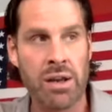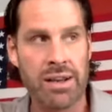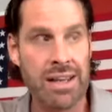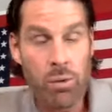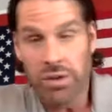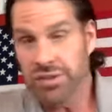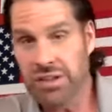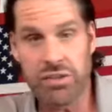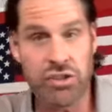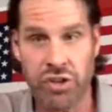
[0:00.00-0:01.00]
He wasn't
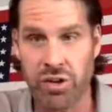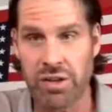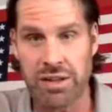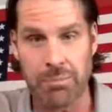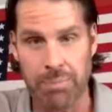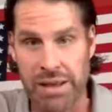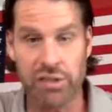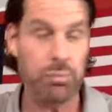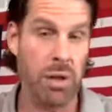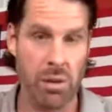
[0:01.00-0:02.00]
even sure that the
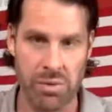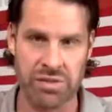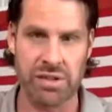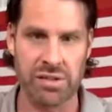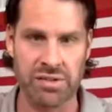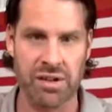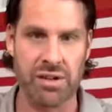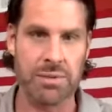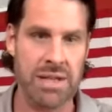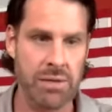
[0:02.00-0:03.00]
baseball was going to start.
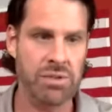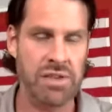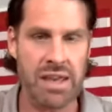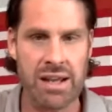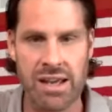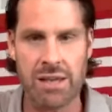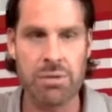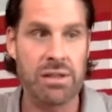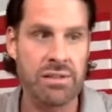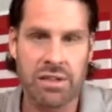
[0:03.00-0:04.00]
I mean, he was that
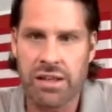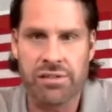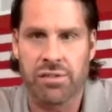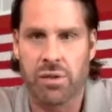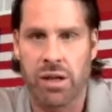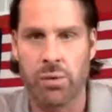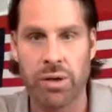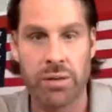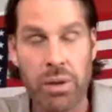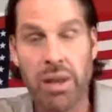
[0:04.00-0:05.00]
adamant. He's like, I just don't know how we're
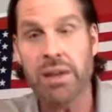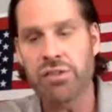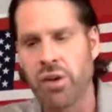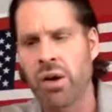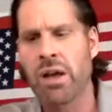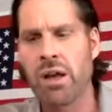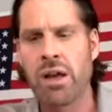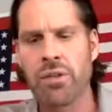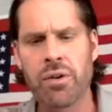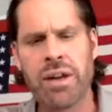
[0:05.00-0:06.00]
going to play. So
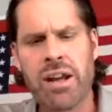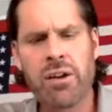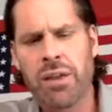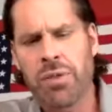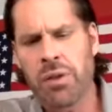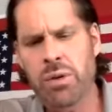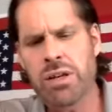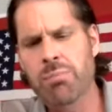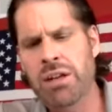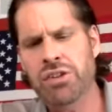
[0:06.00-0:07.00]
they're here, and I think what
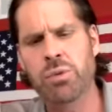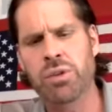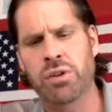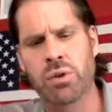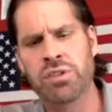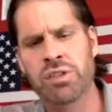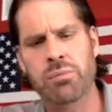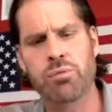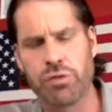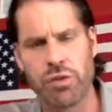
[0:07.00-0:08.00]
you mentioned with Coots, it
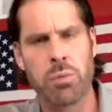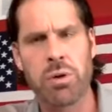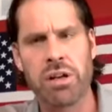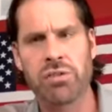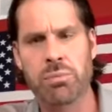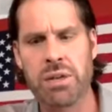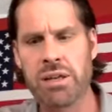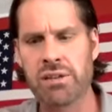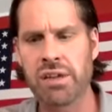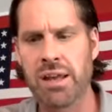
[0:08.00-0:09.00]
reverberates with me,
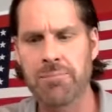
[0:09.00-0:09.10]
is that,